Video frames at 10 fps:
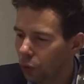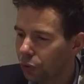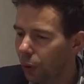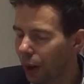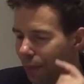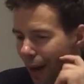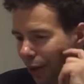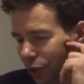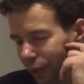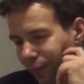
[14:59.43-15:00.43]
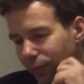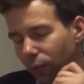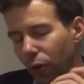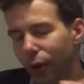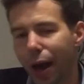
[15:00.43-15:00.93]
So imagine
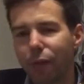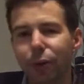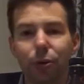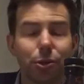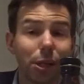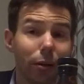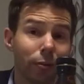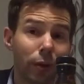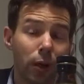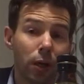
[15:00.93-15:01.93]
you're having yourself